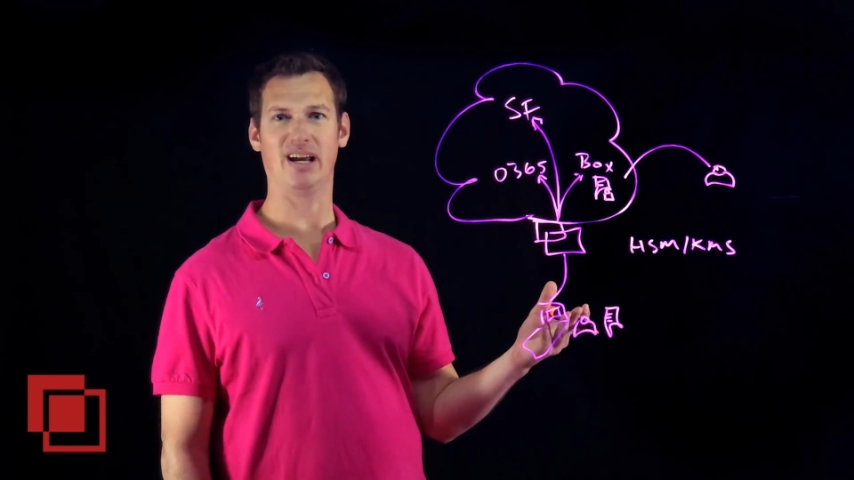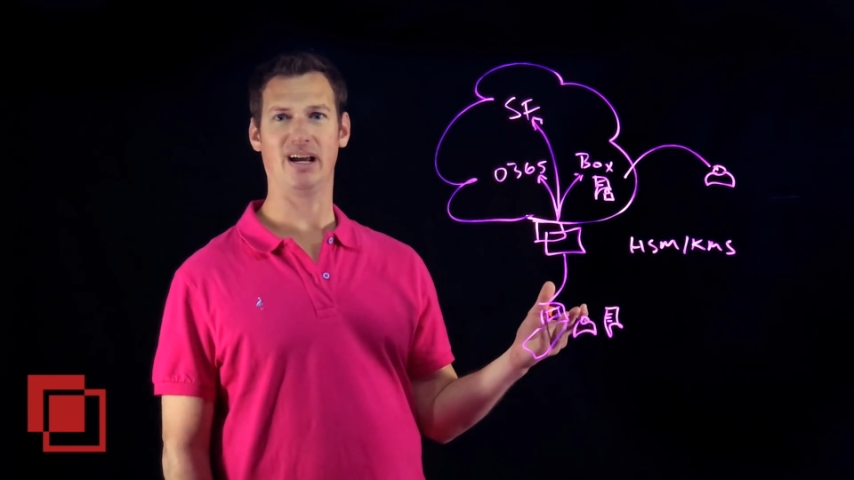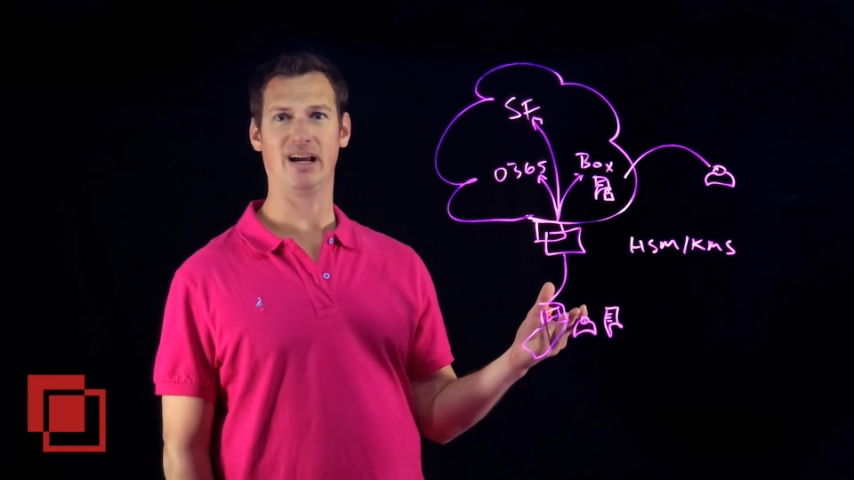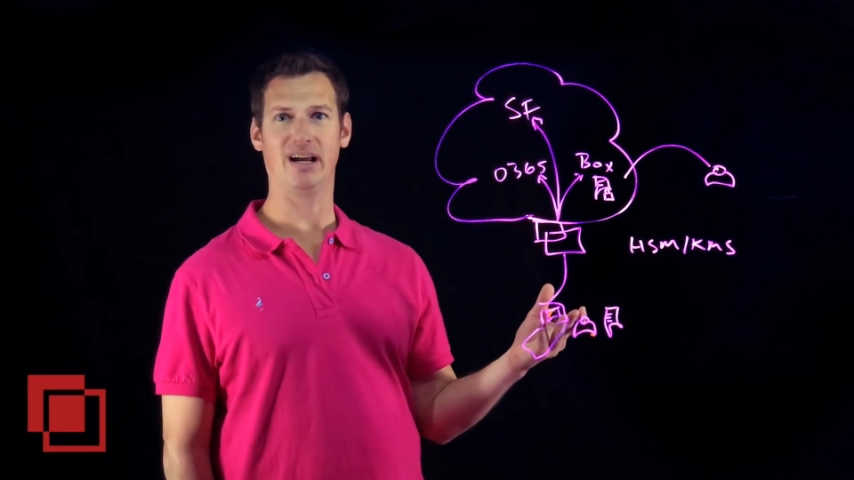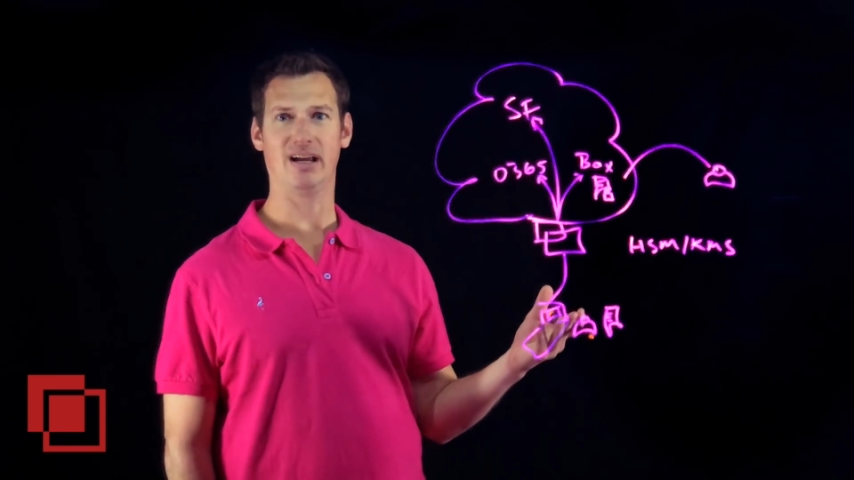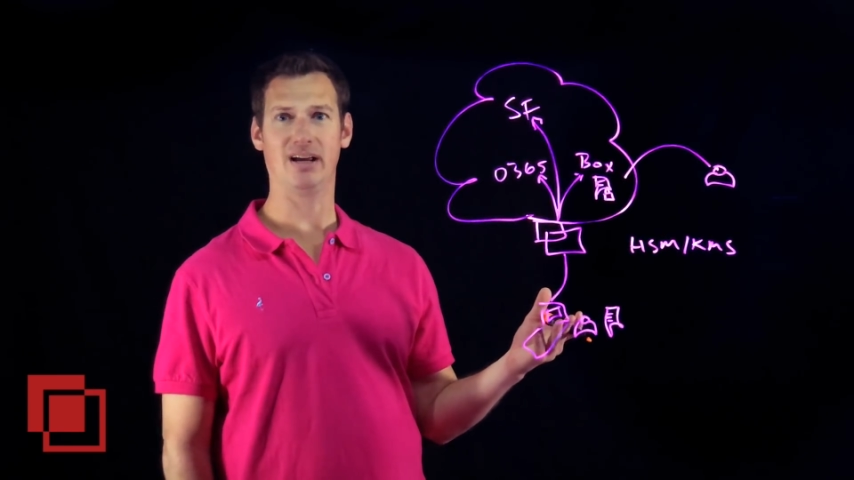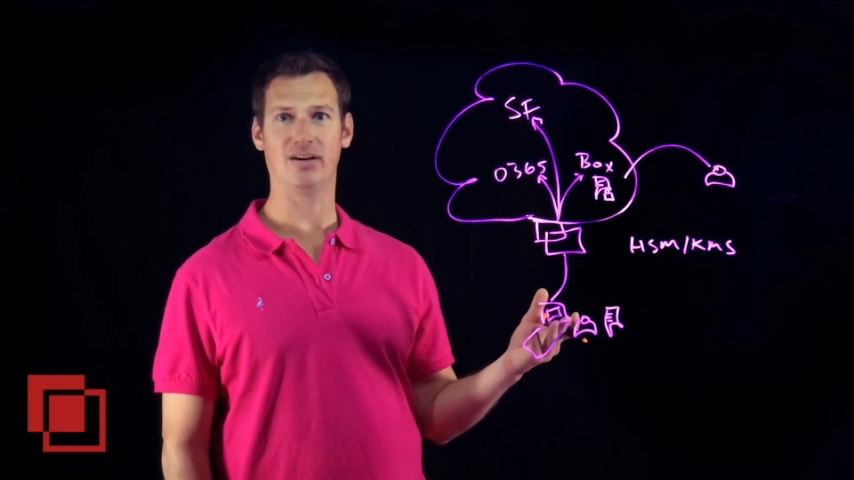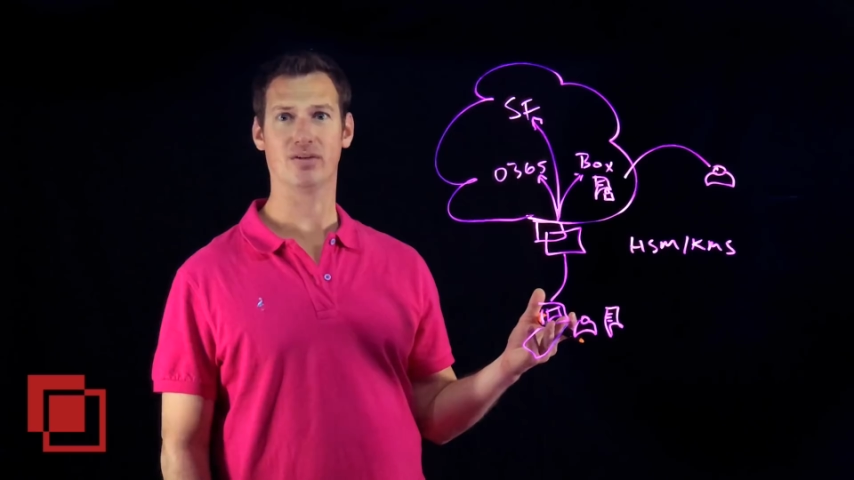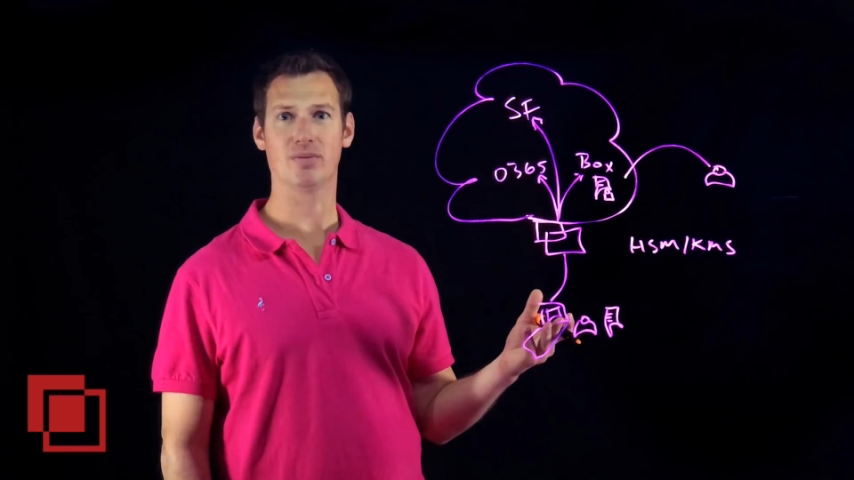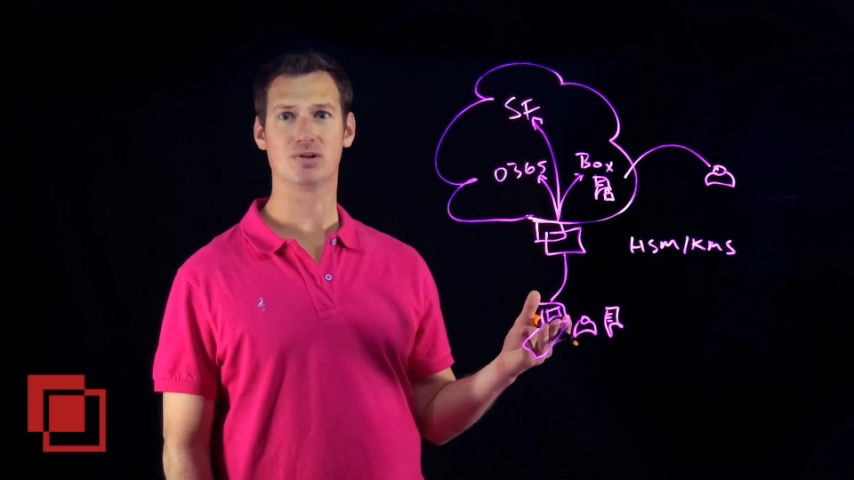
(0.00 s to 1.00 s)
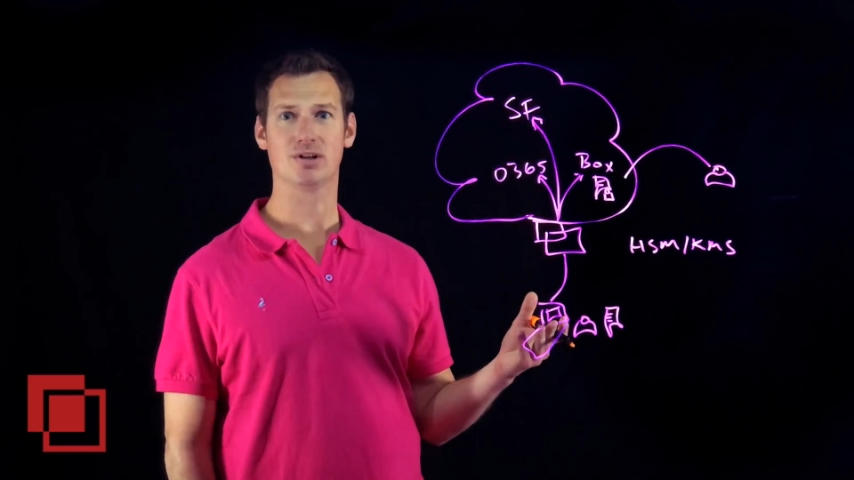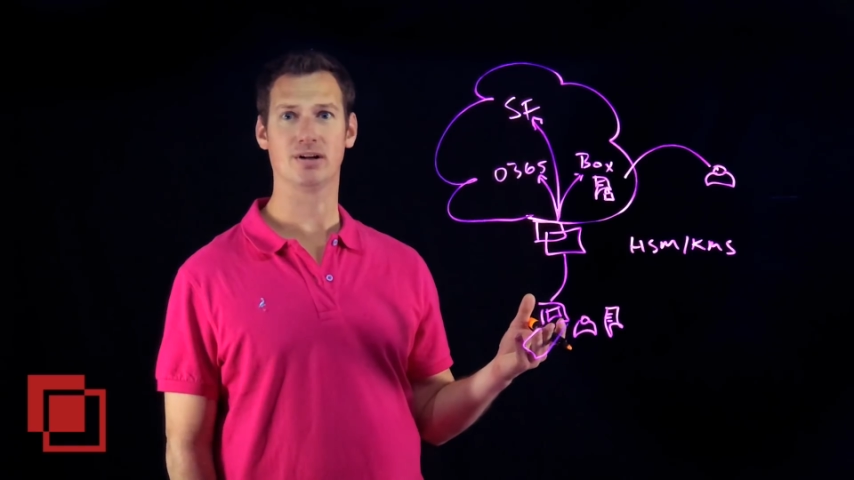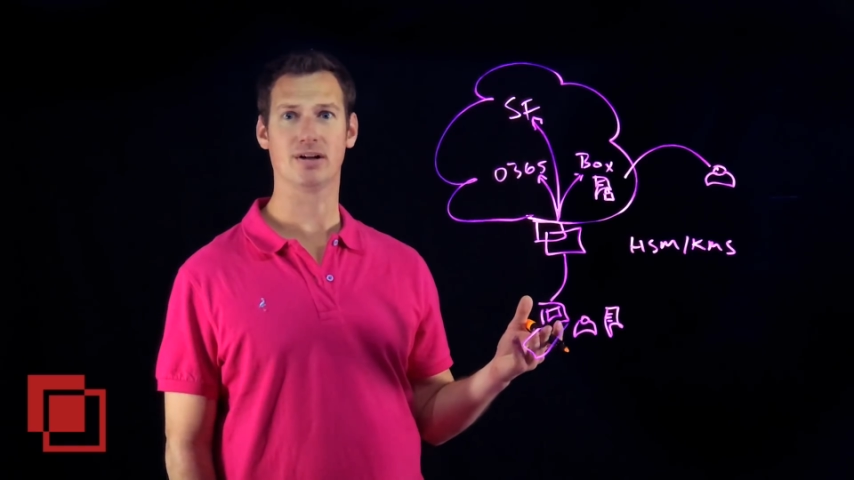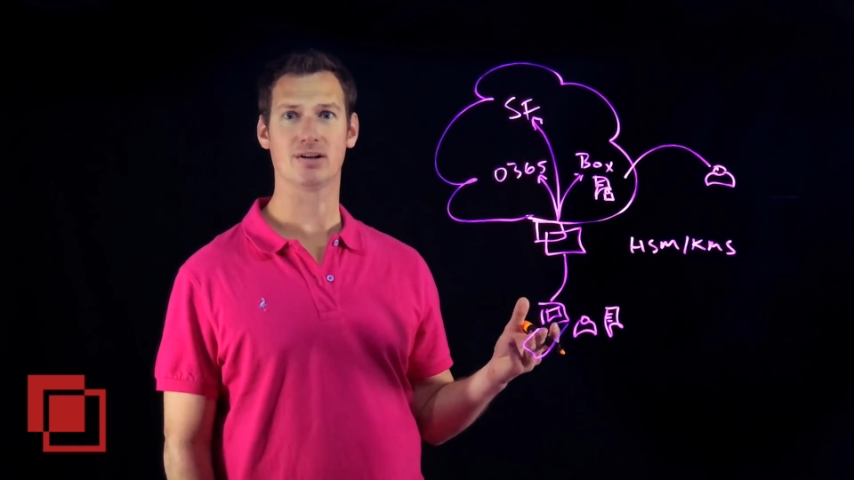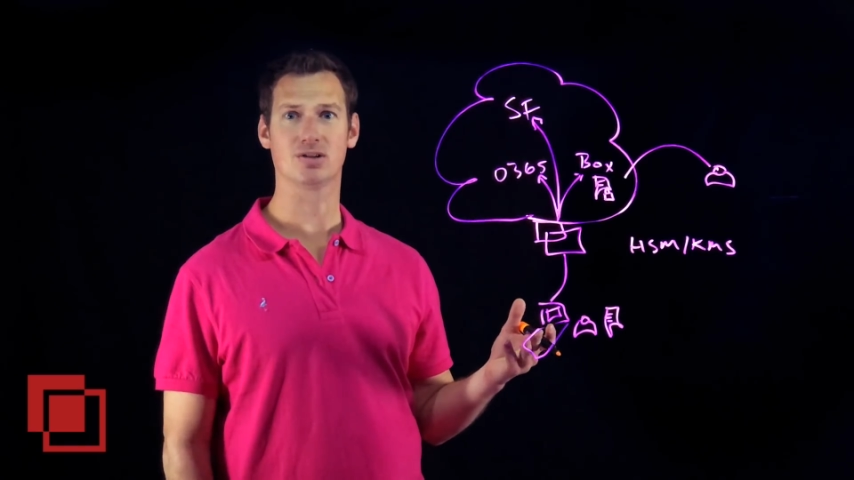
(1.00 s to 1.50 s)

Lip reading: a encryption